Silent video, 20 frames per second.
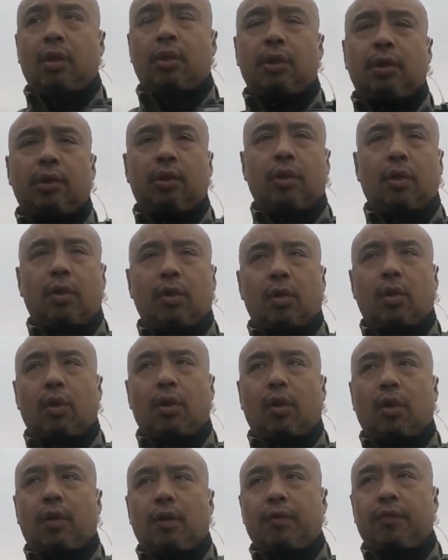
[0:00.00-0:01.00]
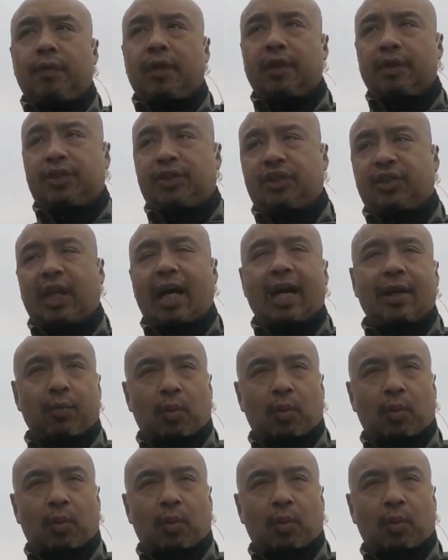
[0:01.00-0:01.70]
or am I free to go? That's the only thing that